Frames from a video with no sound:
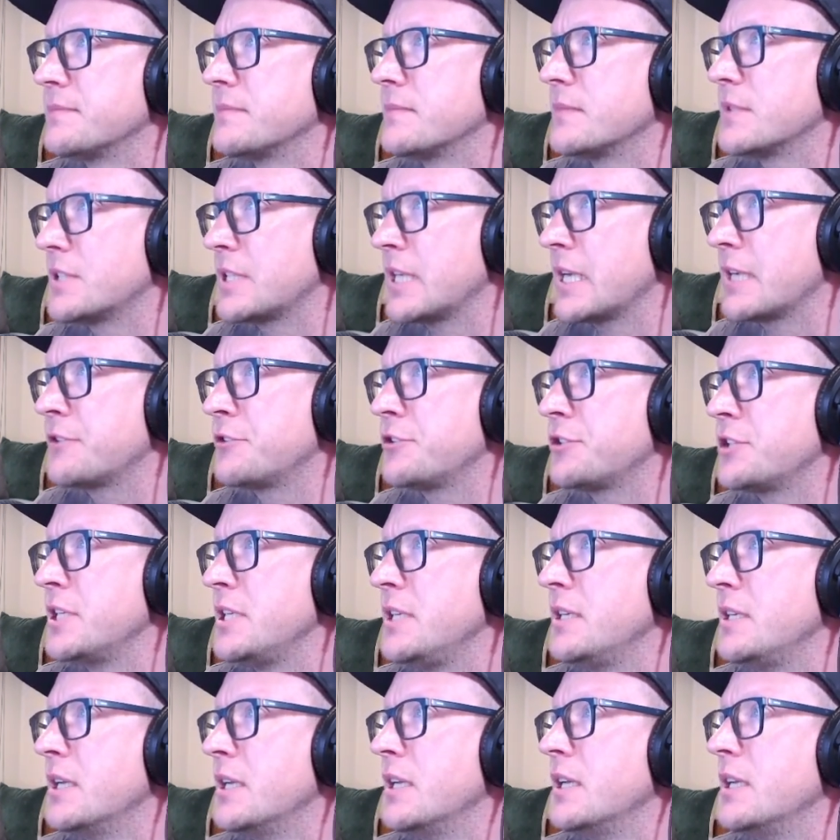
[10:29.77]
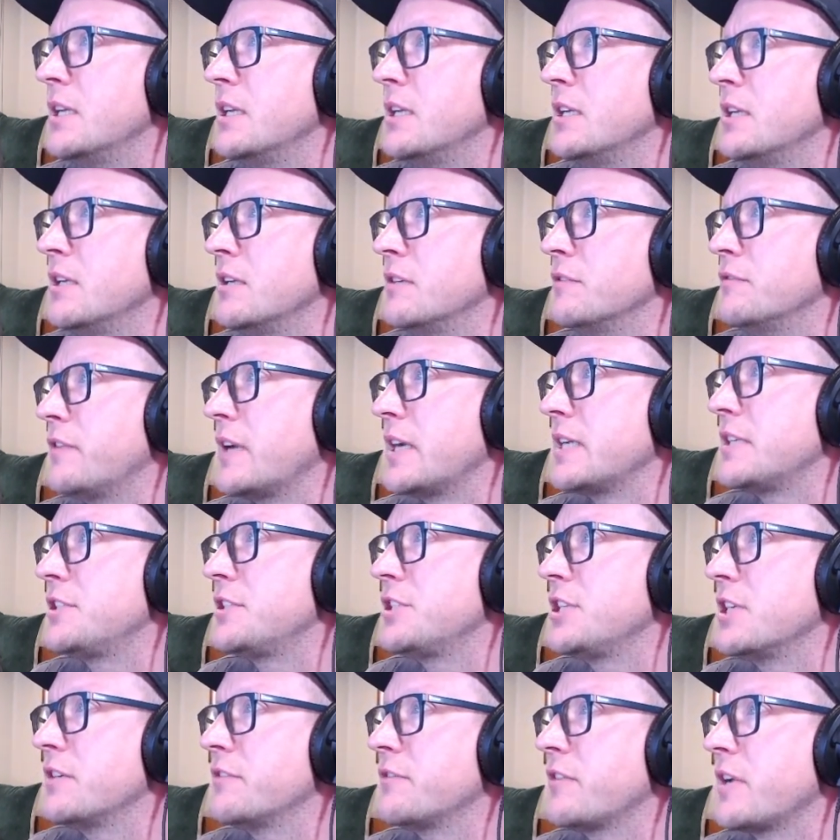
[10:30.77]
Secretary, vice
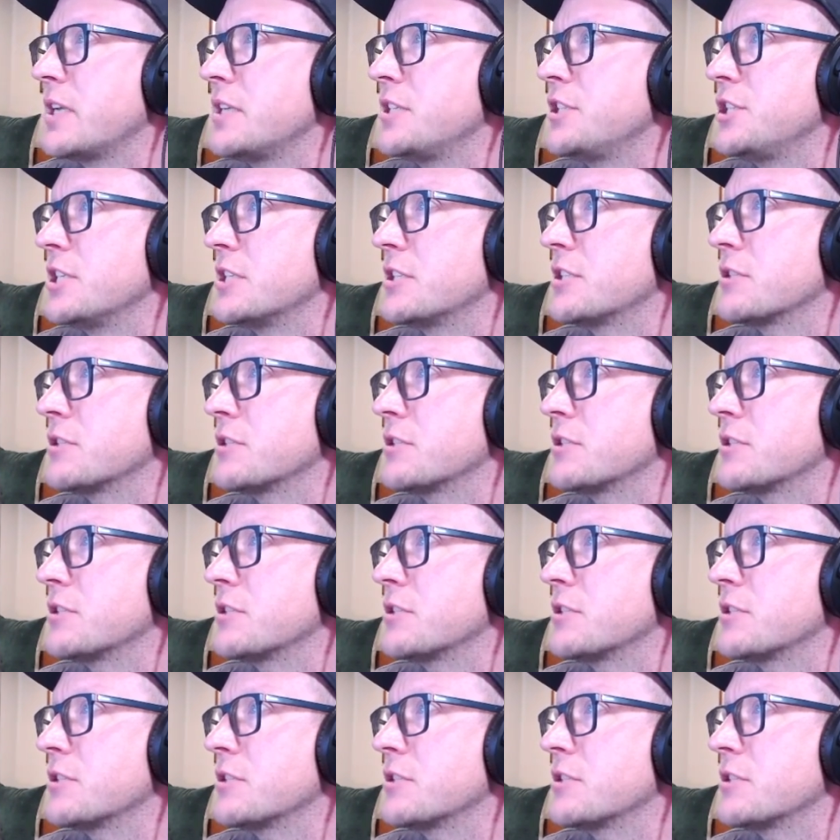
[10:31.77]
chair.